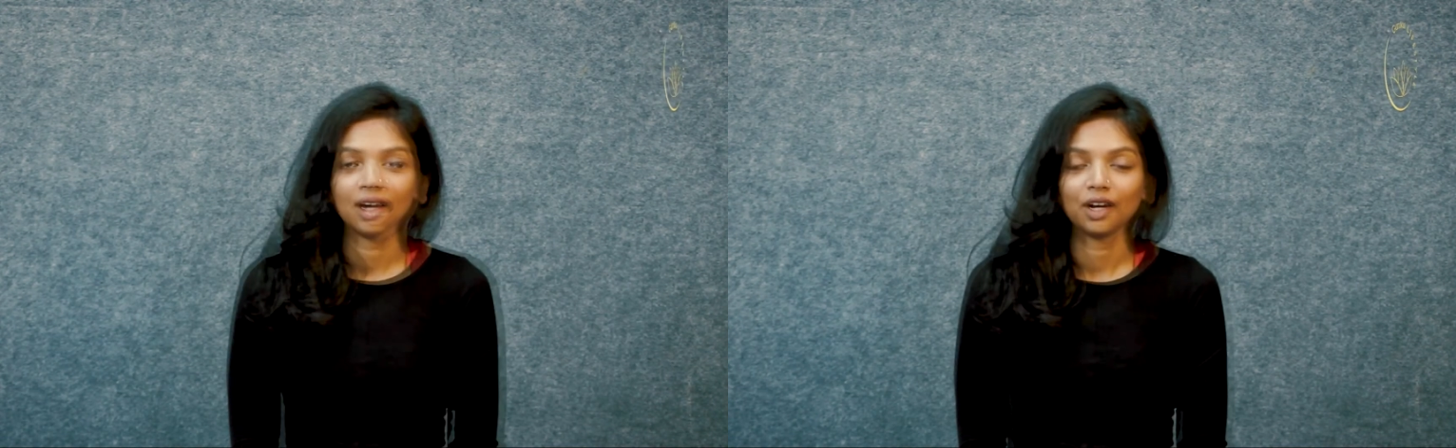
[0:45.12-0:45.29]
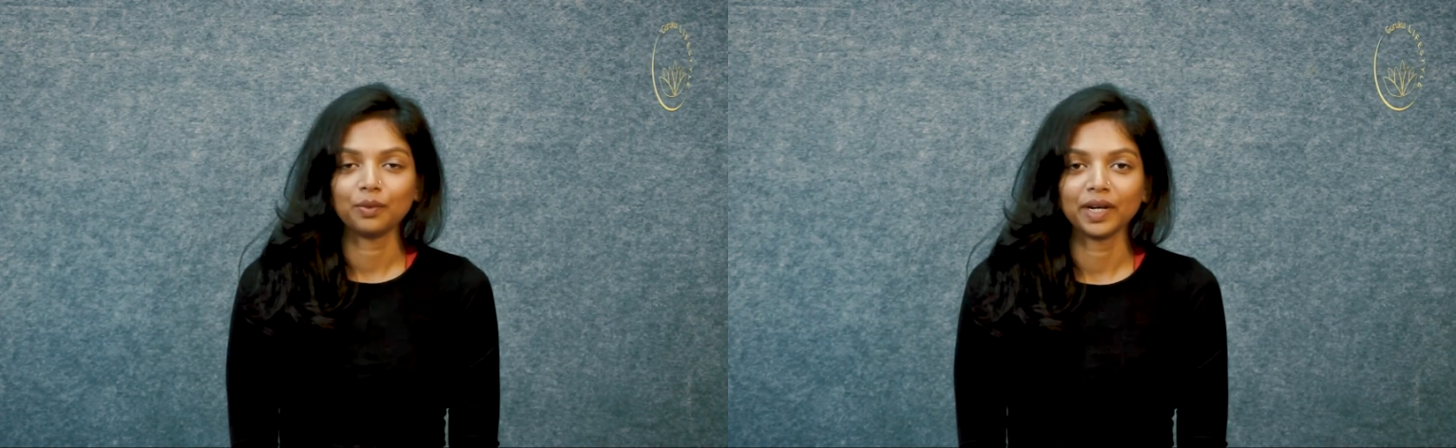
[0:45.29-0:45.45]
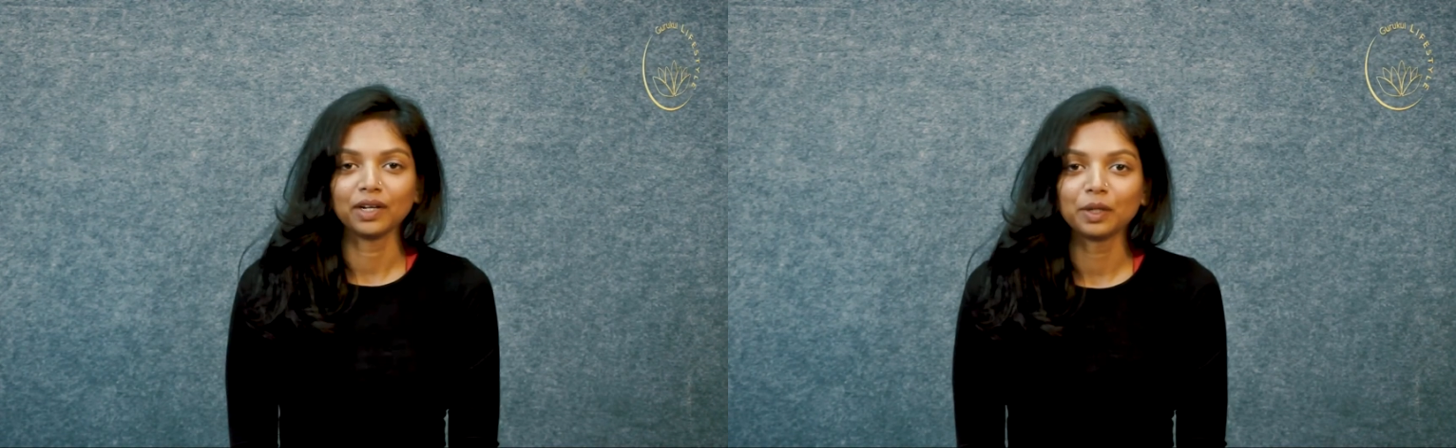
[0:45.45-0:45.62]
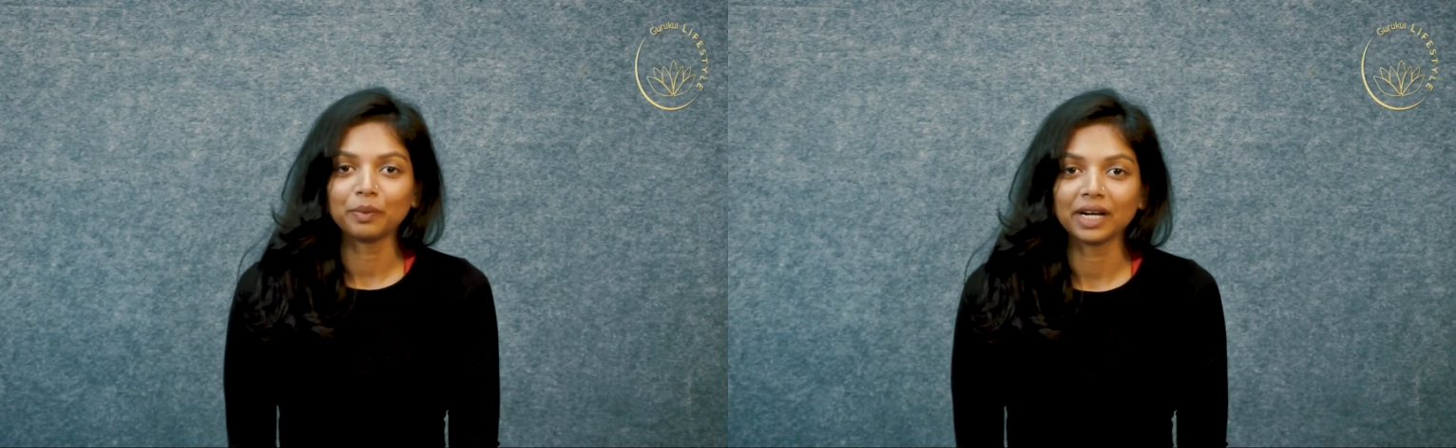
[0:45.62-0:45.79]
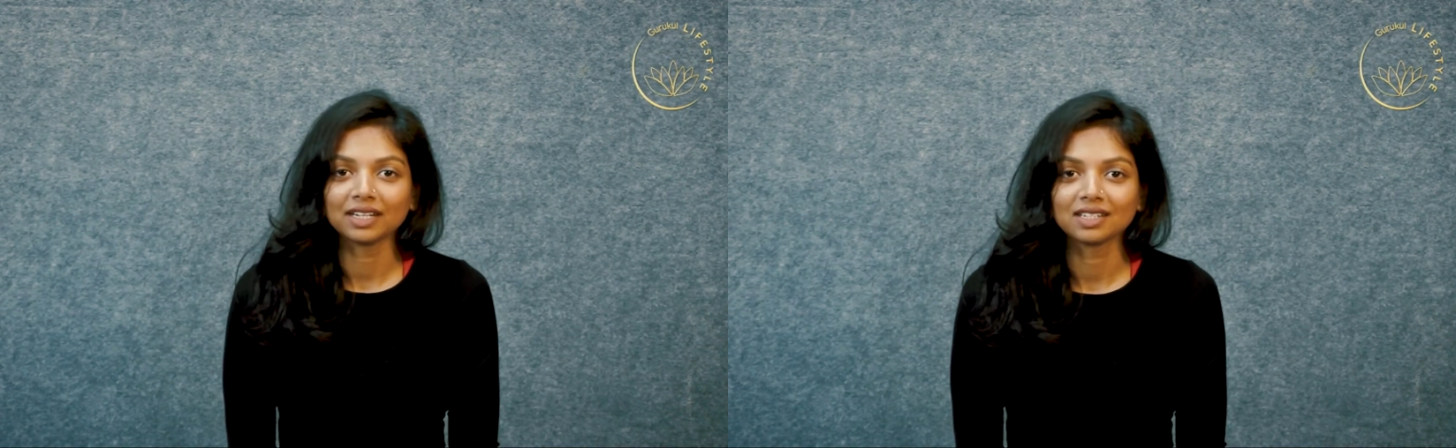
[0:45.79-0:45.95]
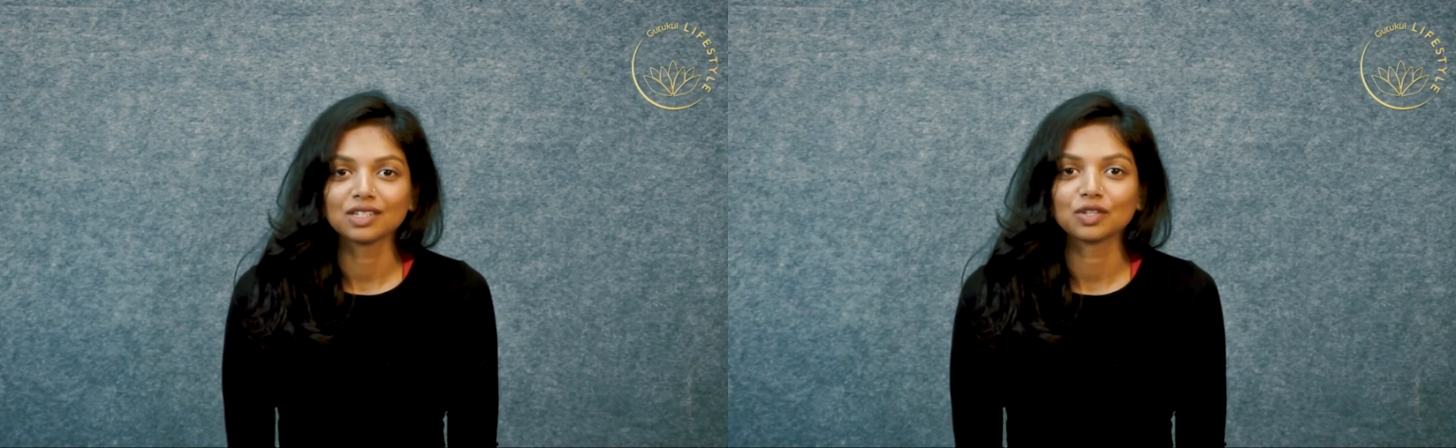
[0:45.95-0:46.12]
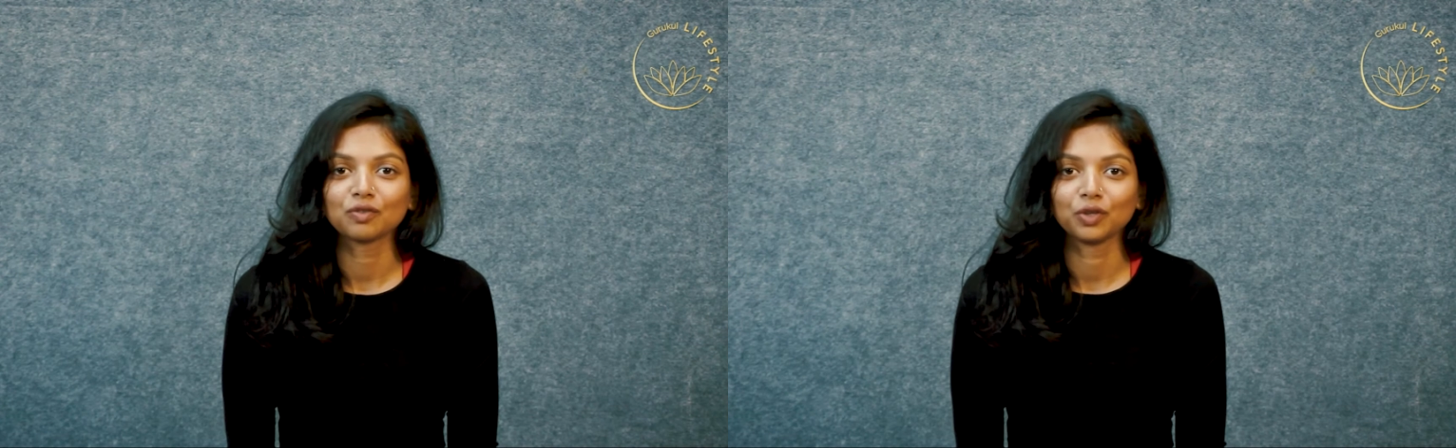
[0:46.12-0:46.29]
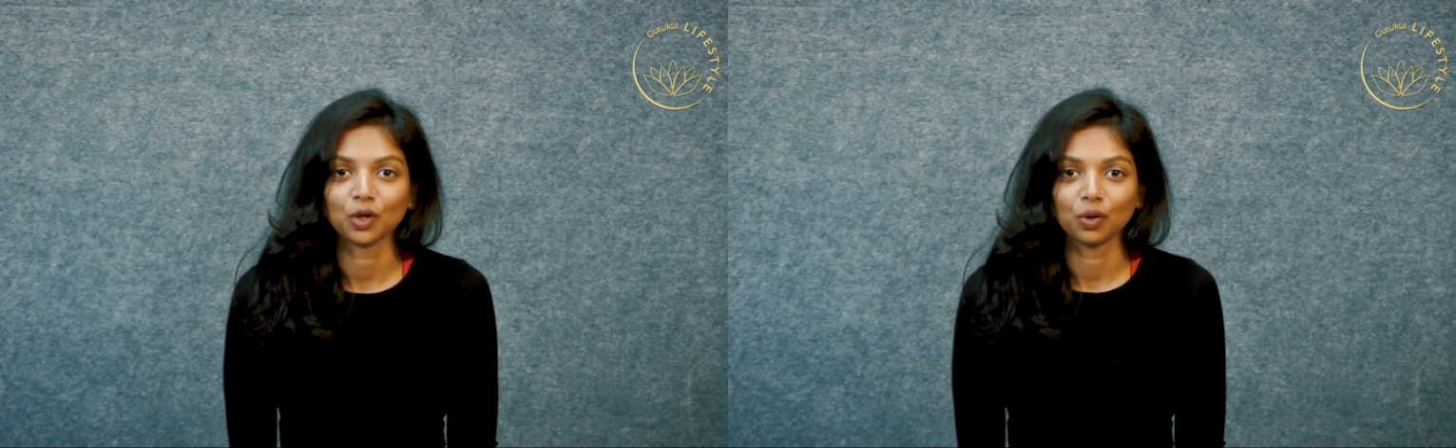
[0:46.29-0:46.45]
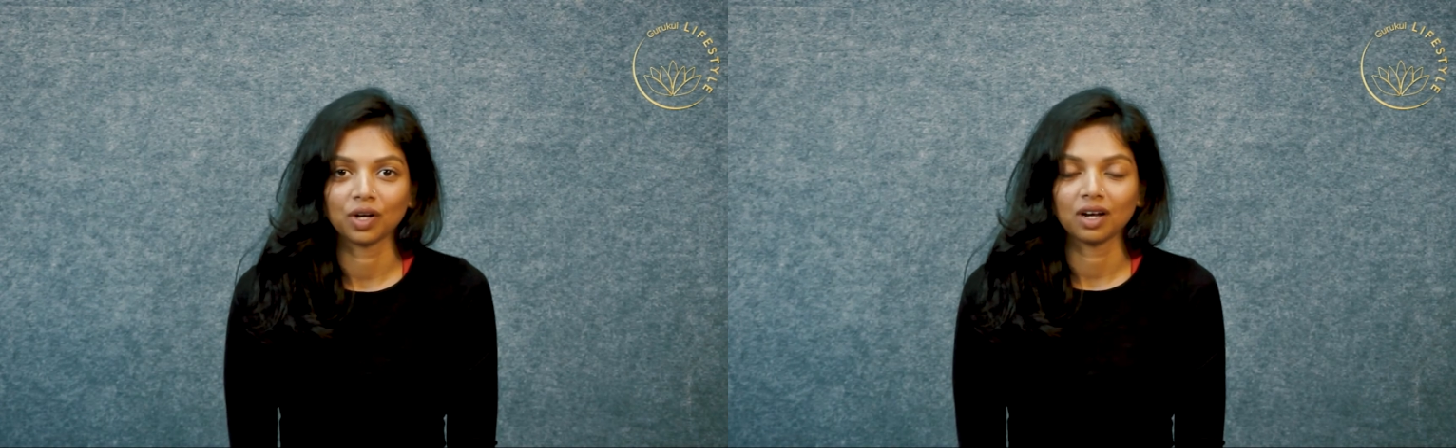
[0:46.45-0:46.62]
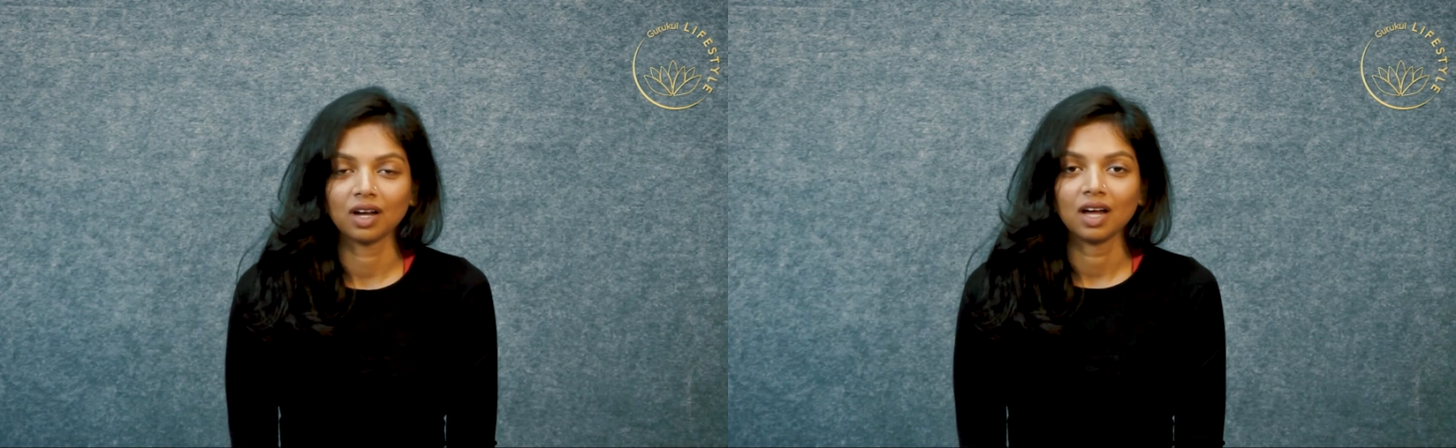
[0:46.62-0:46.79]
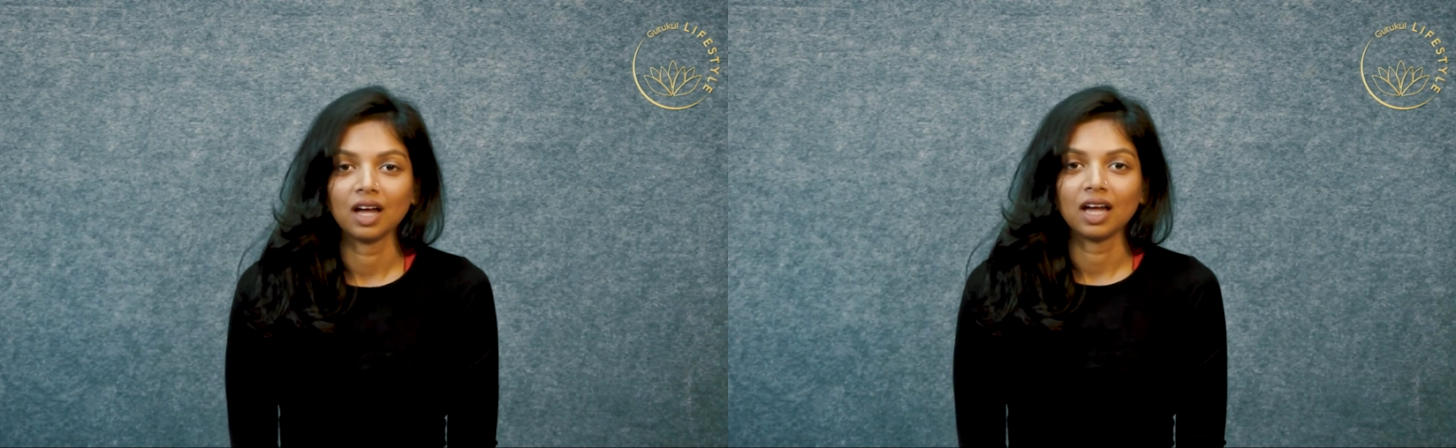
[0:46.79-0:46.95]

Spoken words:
Regular practice of yoga